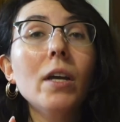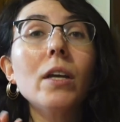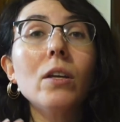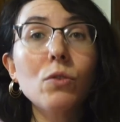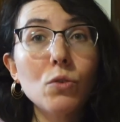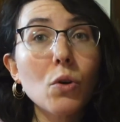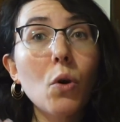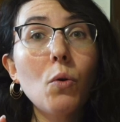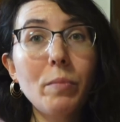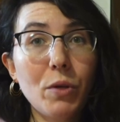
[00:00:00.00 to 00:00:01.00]
is
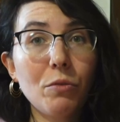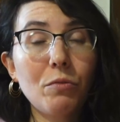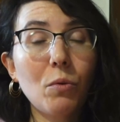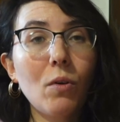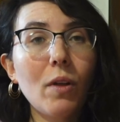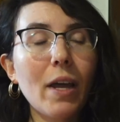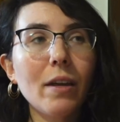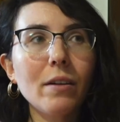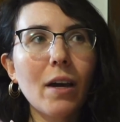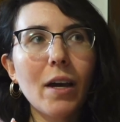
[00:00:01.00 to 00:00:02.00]
so beautiful
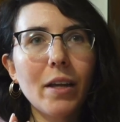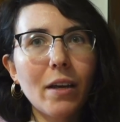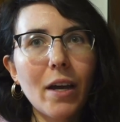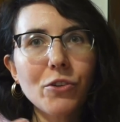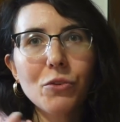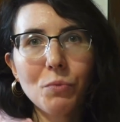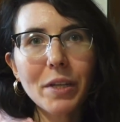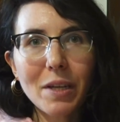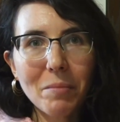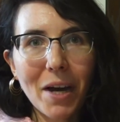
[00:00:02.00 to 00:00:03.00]
and I, I just
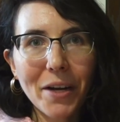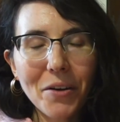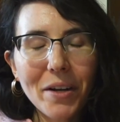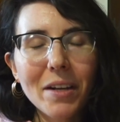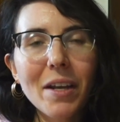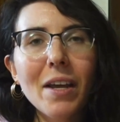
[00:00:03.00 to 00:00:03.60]
really admire it.